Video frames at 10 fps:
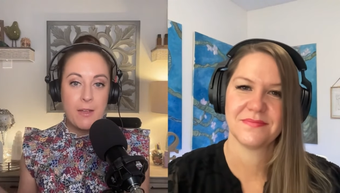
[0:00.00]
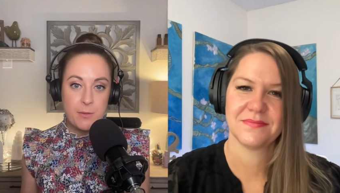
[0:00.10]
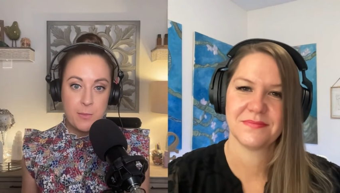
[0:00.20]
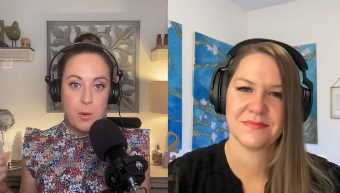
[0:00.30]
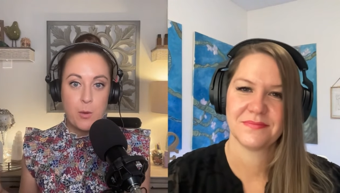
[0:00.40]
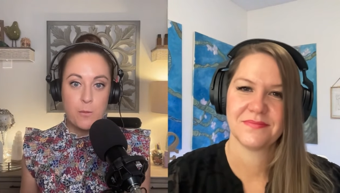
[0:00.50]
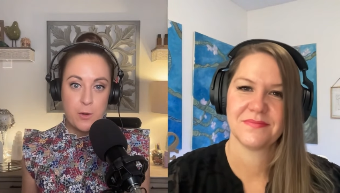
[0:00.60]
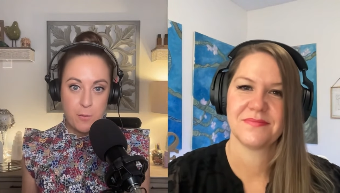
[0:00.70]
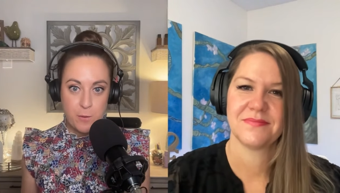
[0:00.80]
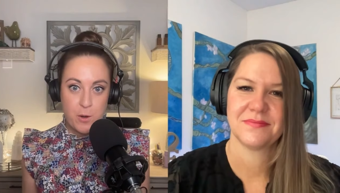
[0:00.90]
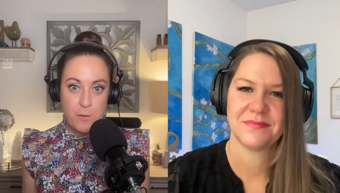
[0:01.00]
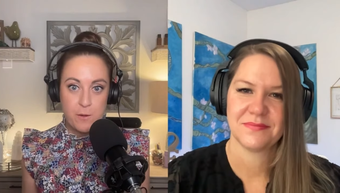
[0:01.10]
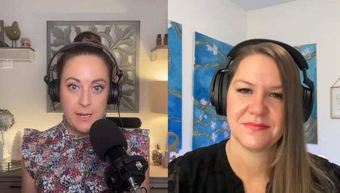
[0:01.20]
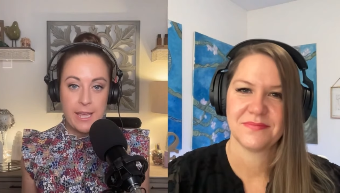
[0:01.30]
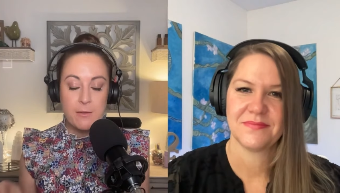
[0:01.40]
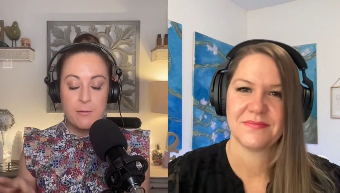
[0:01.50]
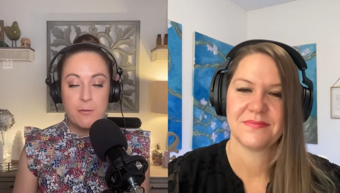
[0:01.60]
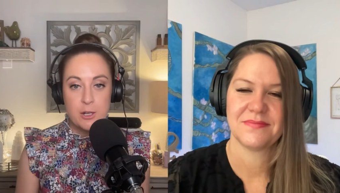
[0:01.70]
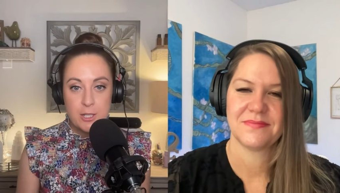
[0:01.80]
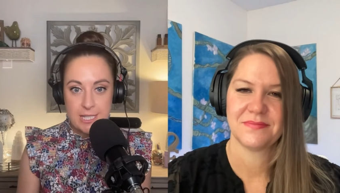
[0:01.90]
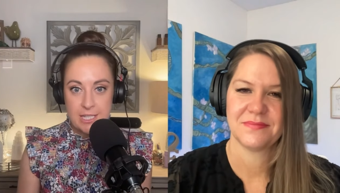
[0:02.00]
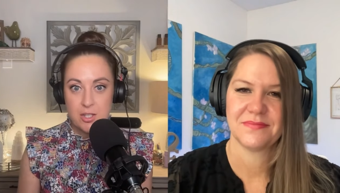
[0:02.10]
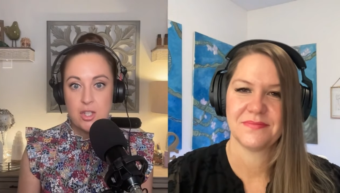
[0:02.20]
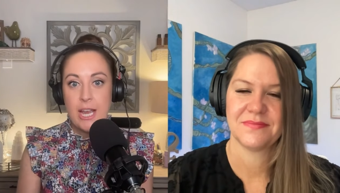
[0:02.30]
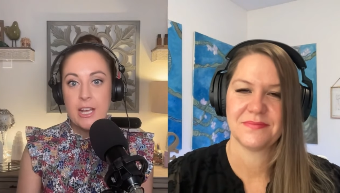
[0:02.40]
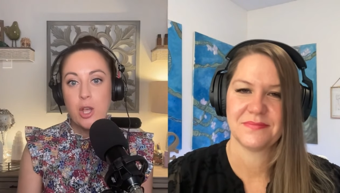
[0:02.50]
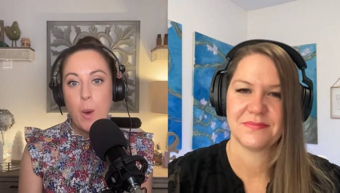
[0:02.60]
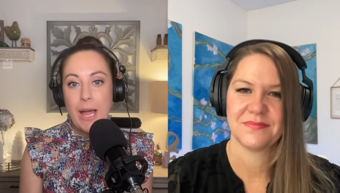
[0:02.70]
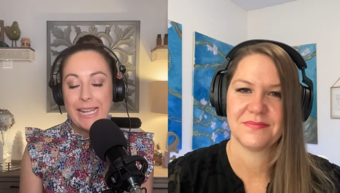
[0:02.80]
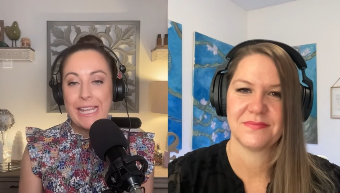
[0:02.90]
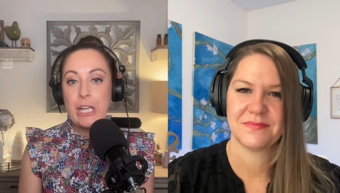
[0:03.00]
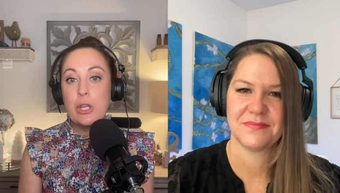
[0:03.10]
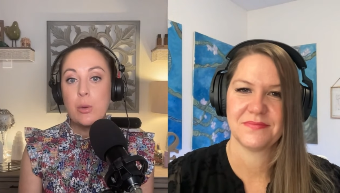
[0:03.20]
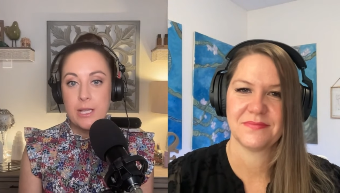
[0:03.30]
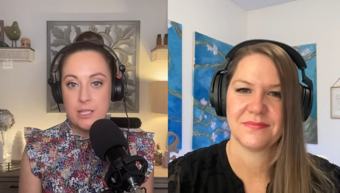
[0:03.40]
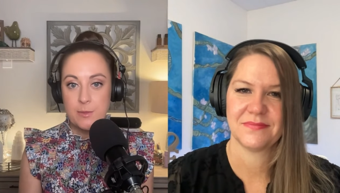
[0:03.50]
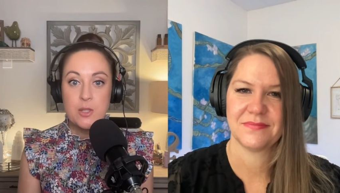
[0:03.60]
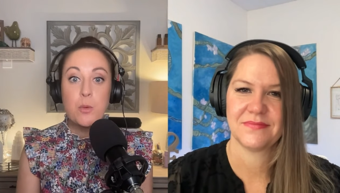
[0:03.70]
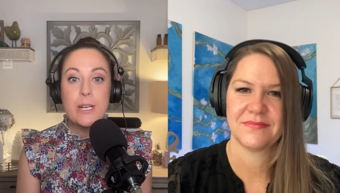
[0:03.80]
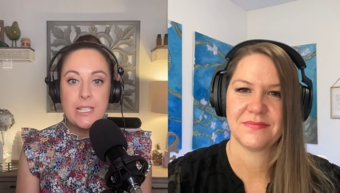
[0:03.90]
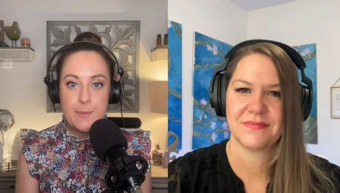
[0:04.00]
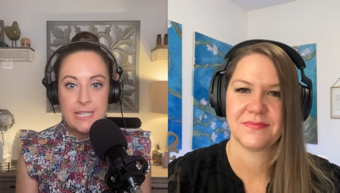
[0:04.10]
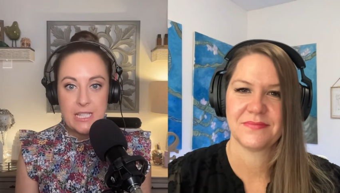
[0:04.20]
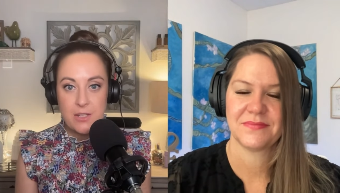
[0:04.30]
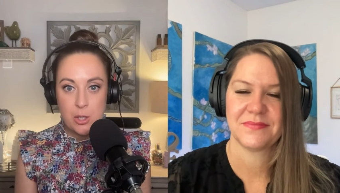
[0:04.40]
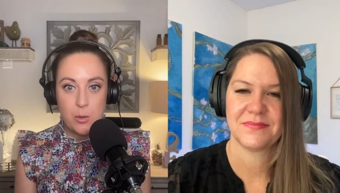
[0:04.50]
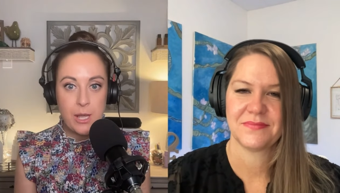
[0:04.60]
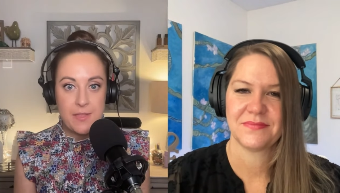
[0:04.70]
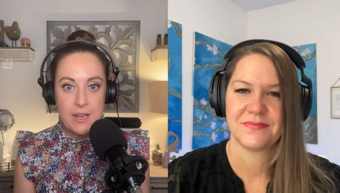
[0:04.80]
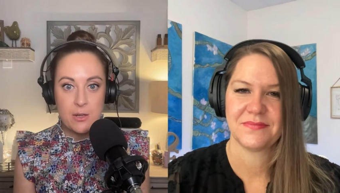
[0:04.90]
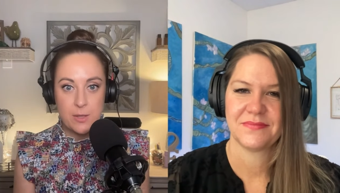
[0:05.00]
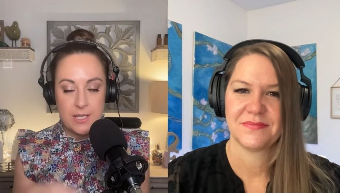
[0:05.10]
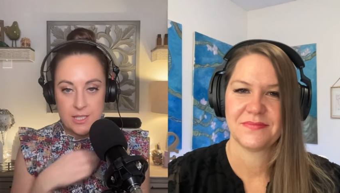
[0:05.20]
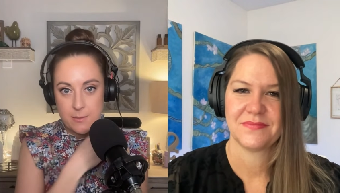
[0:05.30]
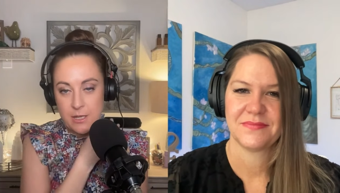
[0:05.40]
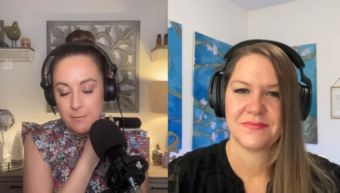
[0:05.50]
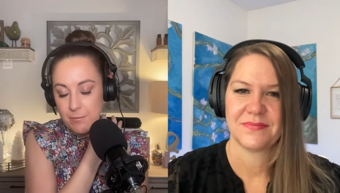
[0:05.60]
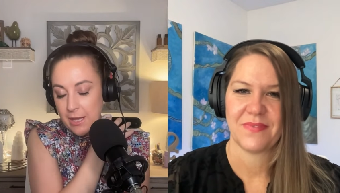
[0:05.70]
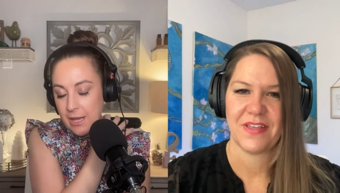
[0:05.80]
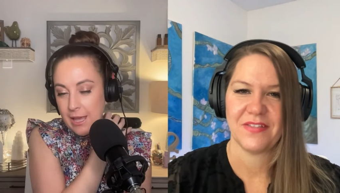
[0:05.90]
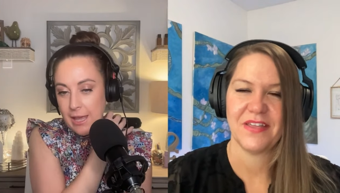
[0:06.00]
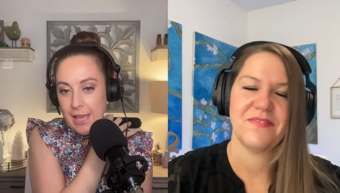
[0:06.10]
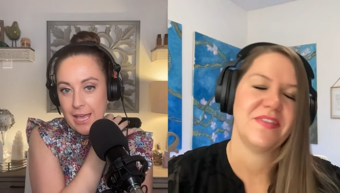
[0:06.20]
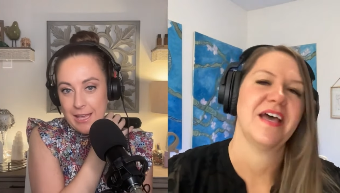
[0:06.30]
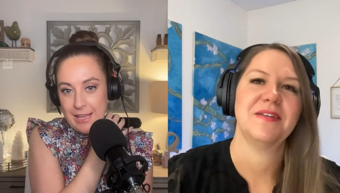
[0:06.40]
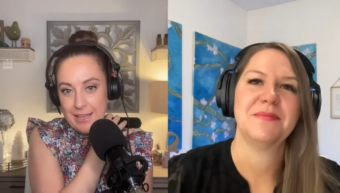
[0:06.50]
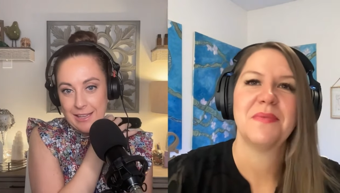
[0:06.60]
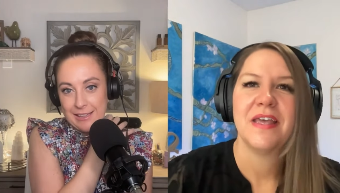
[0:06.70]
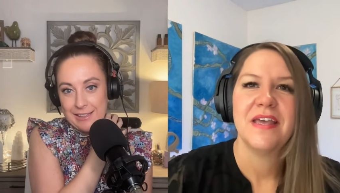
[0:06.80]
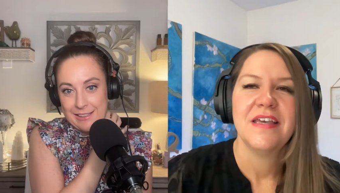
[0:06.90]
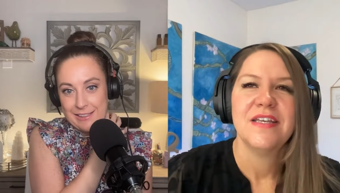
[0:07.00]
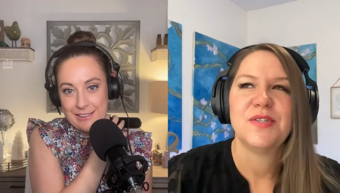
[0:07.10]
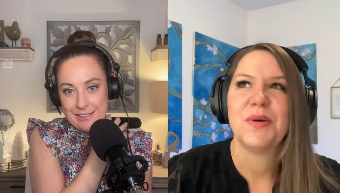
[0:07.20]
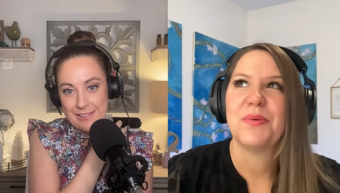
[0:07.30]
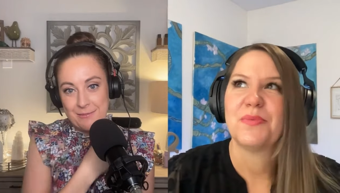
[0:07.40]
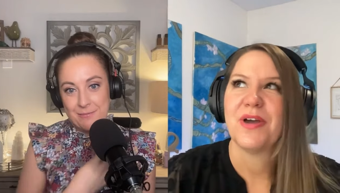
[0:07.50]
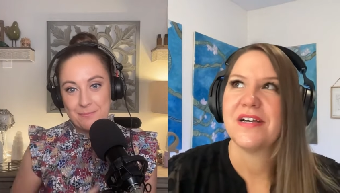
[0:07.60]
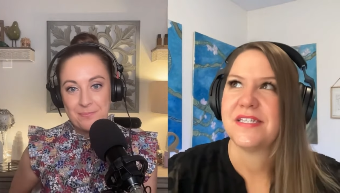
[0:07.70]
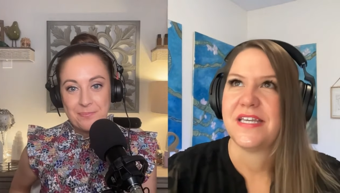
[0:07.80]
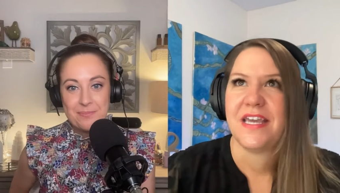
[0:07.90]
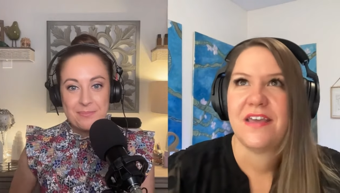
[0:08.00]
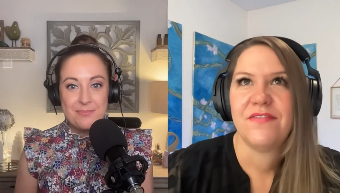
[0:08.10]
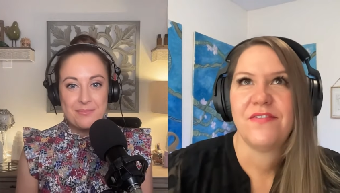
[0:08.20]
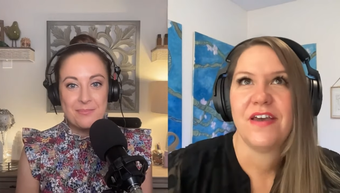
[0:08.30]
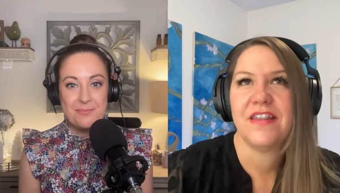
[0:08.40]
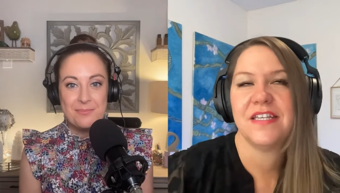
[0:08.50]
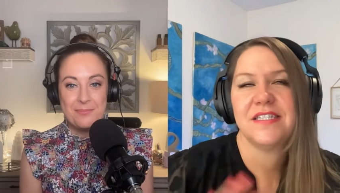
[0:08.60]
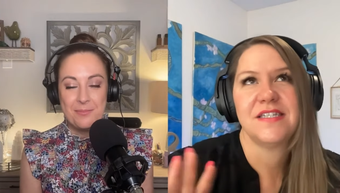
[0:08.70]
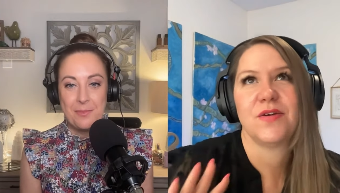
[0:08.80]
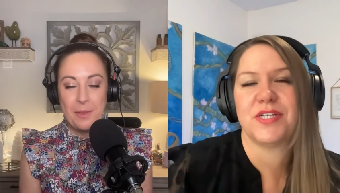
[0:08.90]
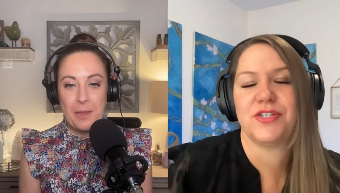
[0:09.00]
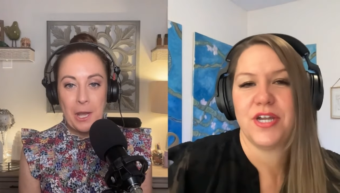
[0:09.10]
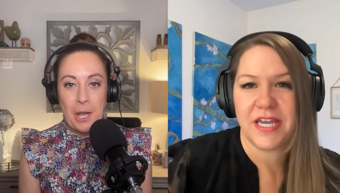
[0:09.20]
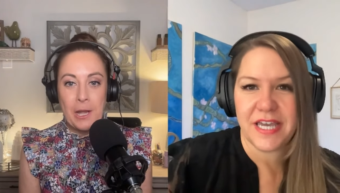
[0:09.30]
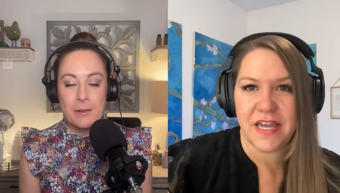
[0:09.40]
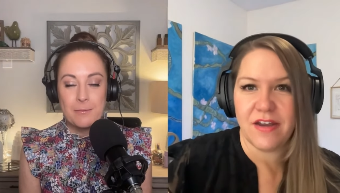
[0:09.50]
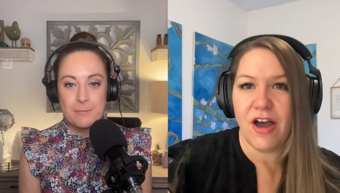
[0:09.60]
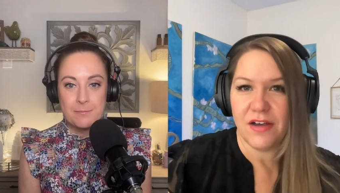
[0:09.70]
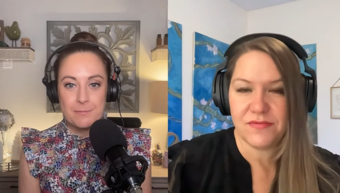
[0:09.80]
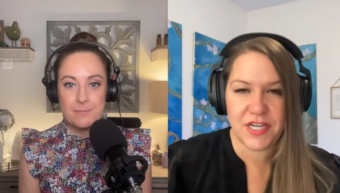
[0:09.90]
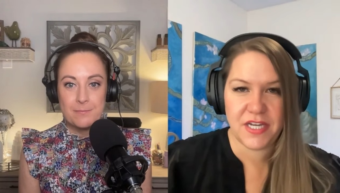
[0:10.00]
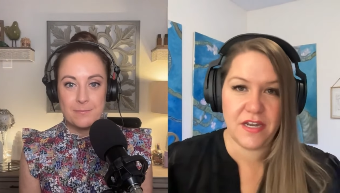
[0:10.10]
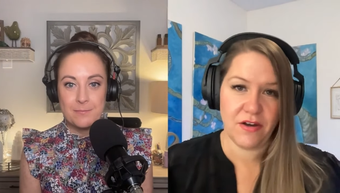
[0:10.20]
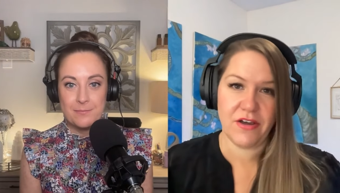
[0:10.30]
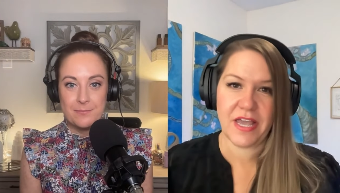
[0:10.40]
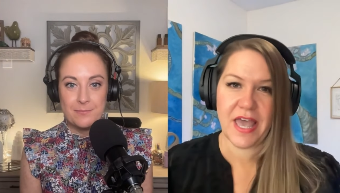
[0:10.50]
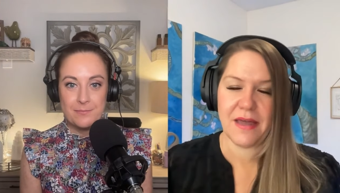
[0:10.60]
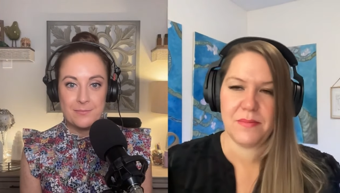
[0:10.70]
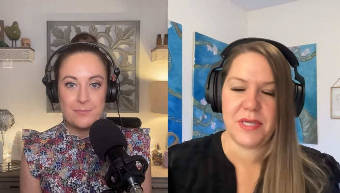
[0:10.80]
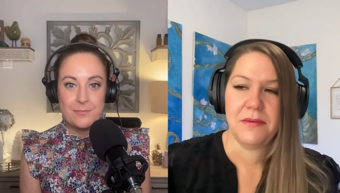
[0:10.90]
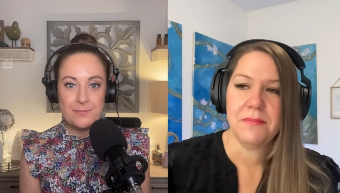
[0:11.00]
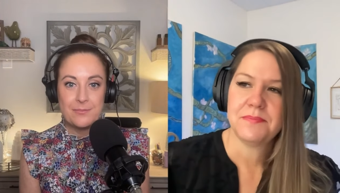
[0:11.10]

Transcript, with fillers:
Speaker 1: from you over and over and over again, versus trying to go out and get a new customer. It's more expensive to go get that new customer.
Speaker 2: I love that. So, Roxy, if this is a question I get often in our academy,